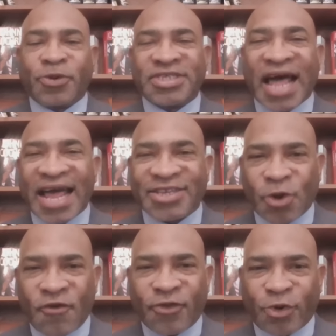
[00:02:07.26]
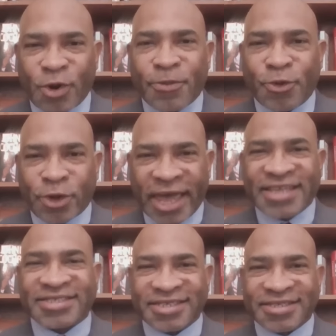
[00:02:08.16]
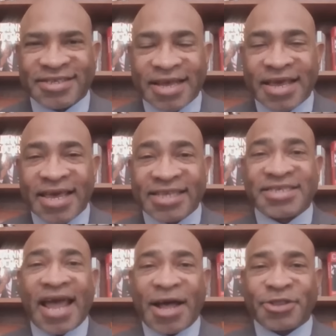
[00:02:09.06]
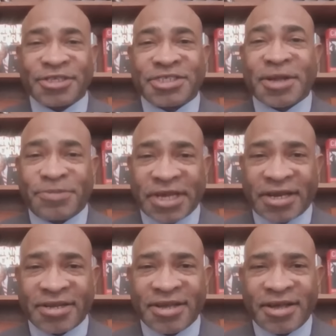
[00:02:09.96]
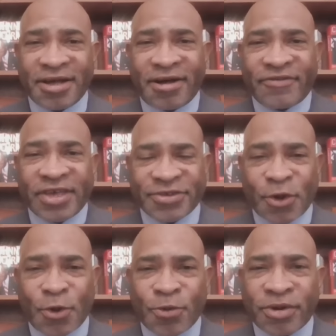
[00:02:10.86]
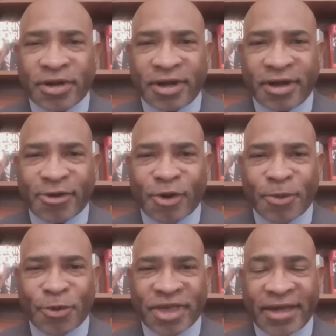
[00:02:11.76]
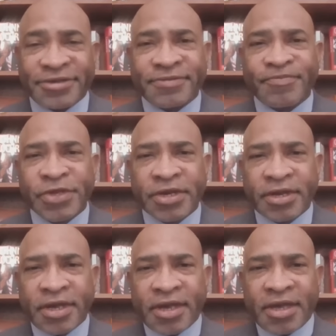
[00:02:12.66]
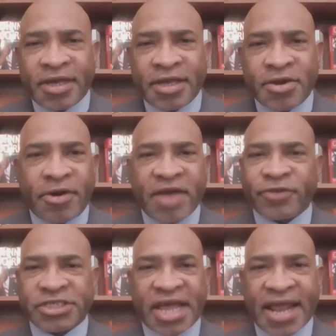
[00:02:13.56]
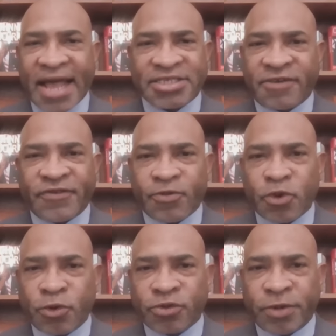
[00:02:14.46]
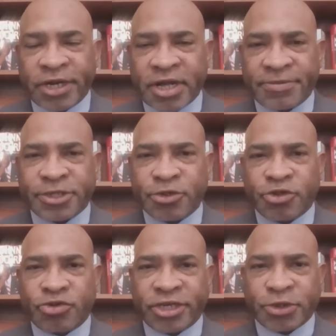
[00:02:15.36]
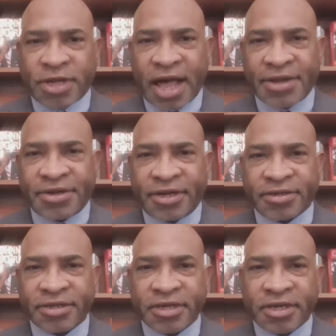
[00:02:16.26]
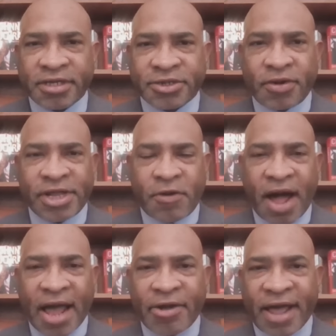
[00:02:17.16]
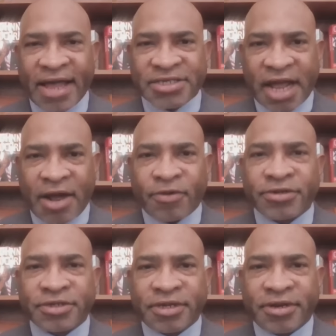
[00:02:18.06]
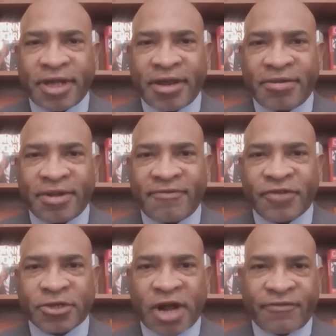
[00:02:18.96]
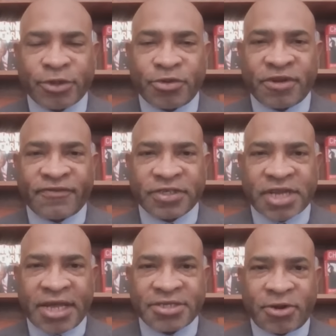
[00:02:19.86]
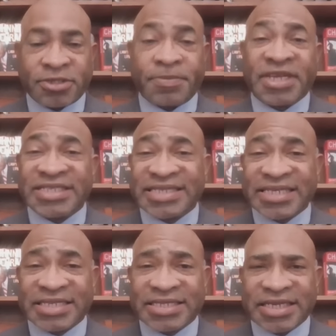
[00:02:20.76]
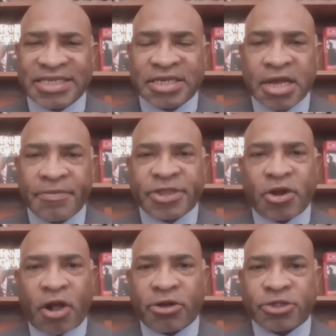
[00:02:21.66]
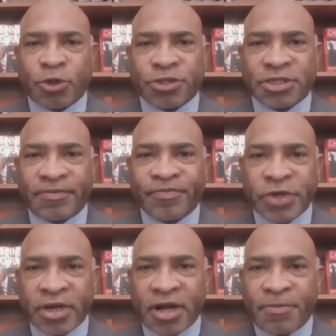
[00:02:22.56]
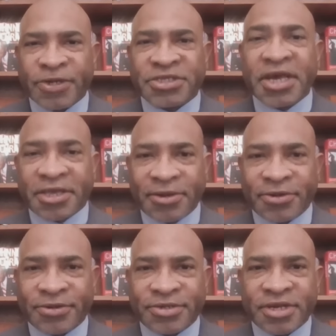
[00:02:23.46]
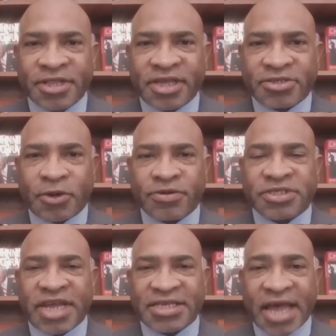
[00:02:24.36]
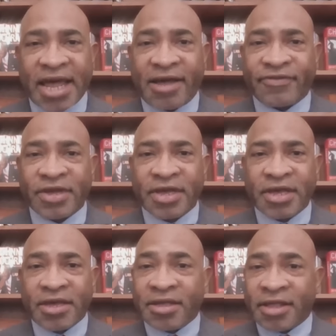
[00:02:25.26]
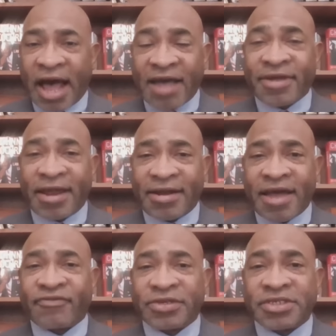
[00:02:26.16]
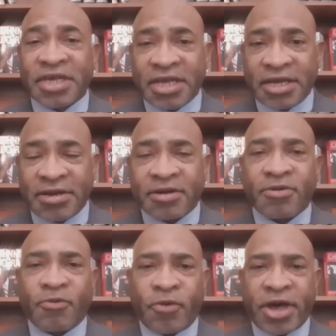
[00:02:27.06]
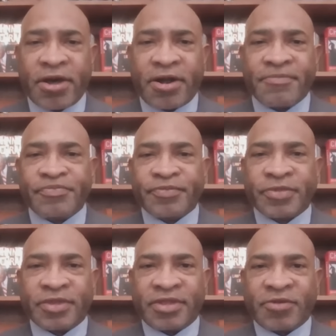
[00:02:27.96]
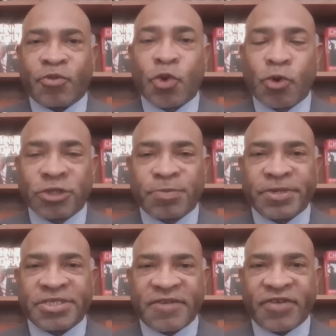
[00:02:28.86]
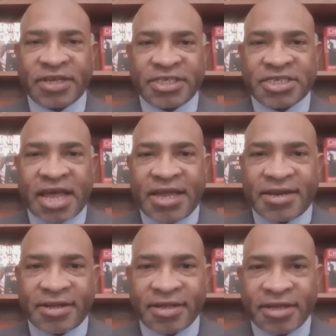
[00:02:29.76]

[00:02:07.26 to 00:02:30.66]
presides over criminal cases is now the subject of his own criminal case. You know, every state has different rules when it comes to judicial conduct. Certainly, Ohio has ours, and if you travel through different states, there are some consistencies, but there are also some particulars that certain states have. I had never seen where the rules specifically state